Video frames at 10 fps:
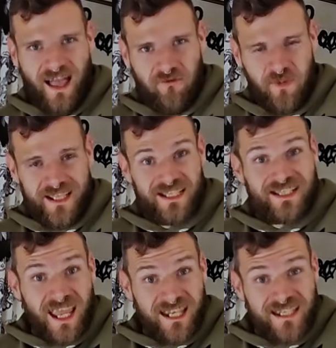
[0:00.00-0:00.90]
have been
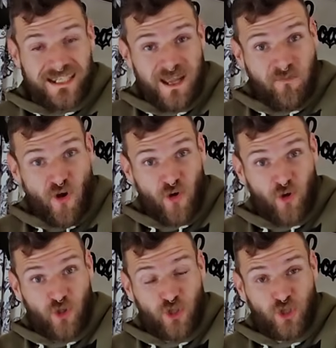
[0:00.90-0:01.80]
sent a
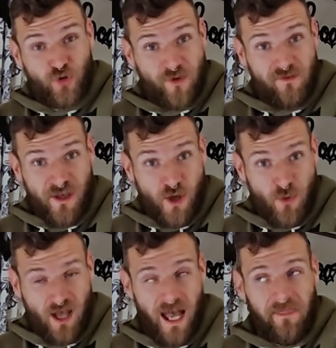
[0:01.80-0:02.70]
product to review,